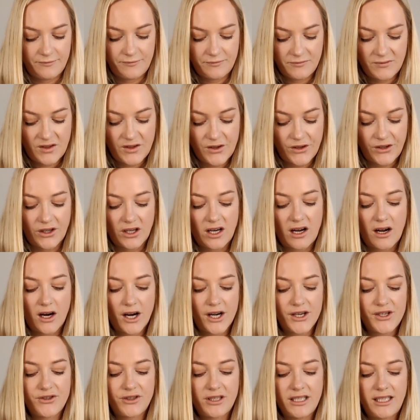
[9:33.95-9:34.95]
So your
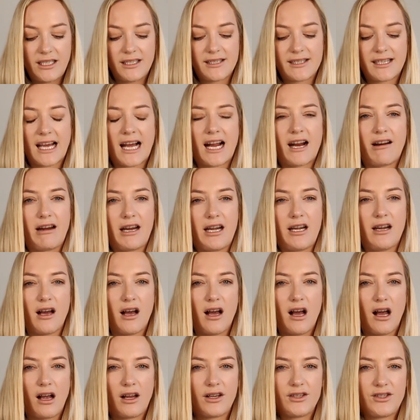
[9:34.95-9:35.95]
artery is carrying
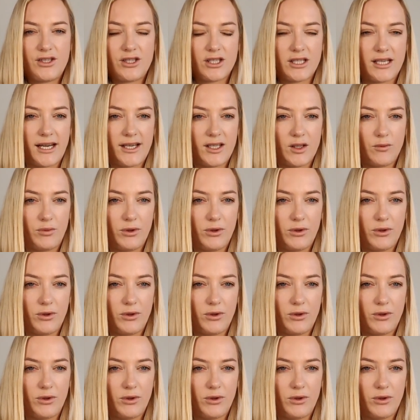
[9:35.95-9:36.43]
oxygenated